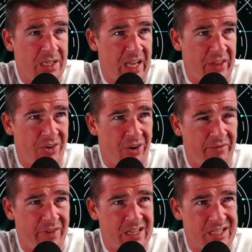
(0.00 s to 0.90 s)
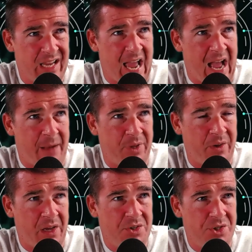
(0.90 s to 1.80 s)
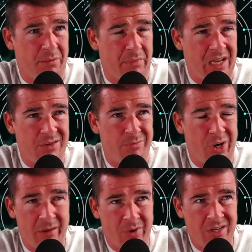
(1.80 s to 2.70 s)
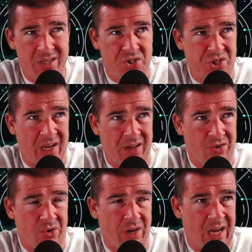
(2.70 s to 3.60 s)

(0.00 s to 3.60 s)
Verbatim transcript: in their investing application, man, bring them onto the channel.